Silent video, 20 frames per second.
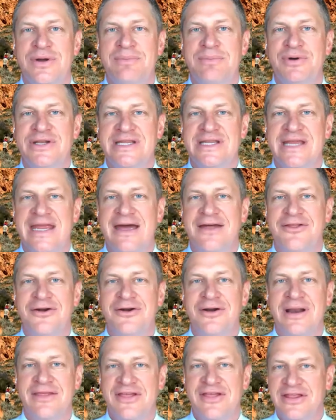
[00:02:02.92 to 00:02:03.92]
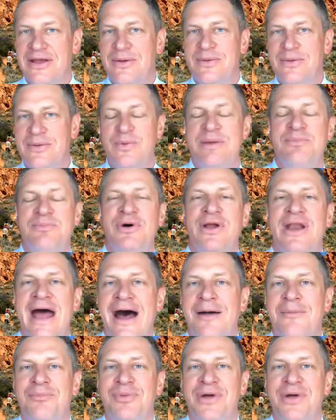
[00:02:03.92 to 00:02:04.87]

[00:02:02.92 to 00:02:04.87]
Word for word: had put together, and I think that we had put out.